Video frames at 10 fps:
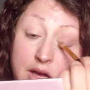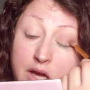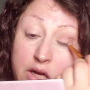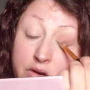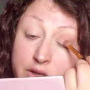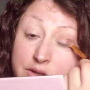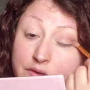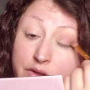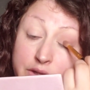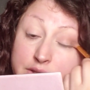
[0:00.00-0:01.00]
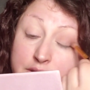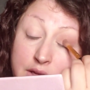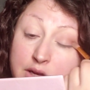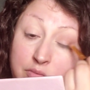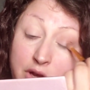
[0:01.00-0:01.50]
and gracefulness
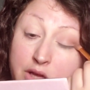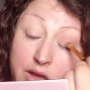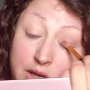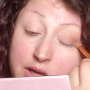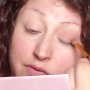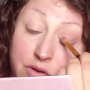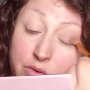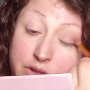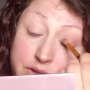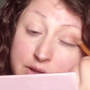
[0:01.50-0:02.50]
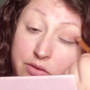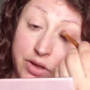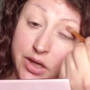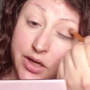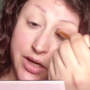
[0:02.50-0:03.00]
that he might need if he wants to go in